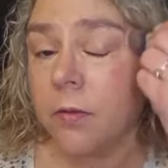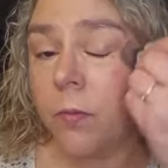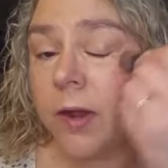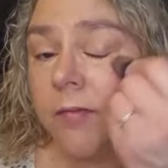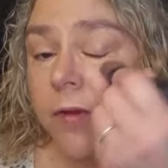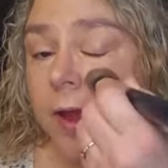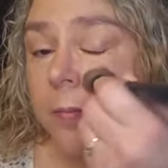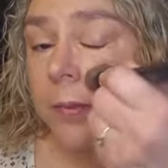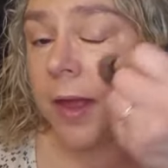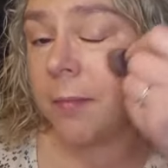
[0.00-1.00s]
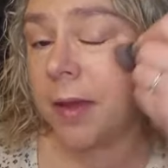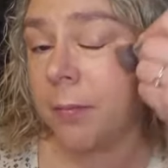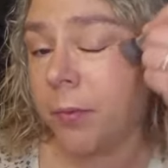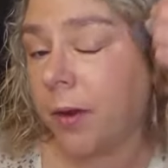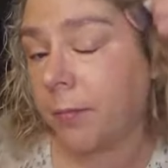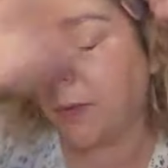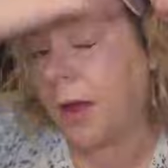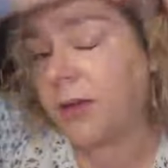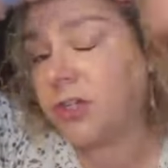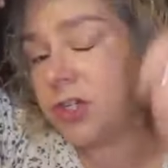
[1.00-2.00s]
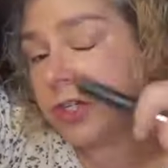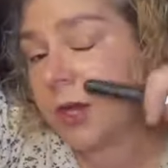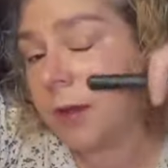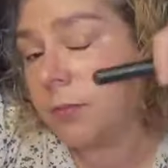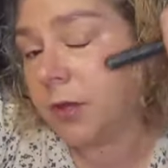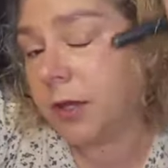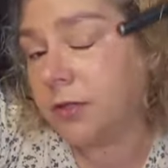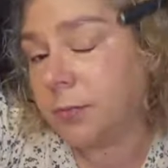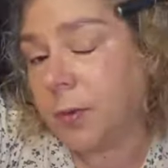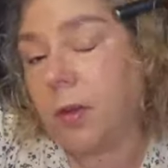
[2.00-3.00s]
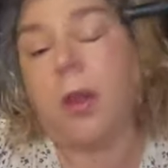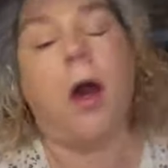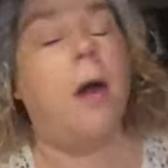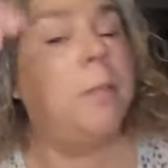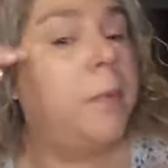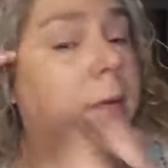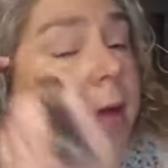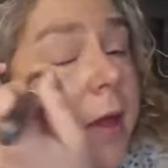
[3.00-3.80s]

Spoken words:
Whenever I apply my blush, I'm looking to pull up.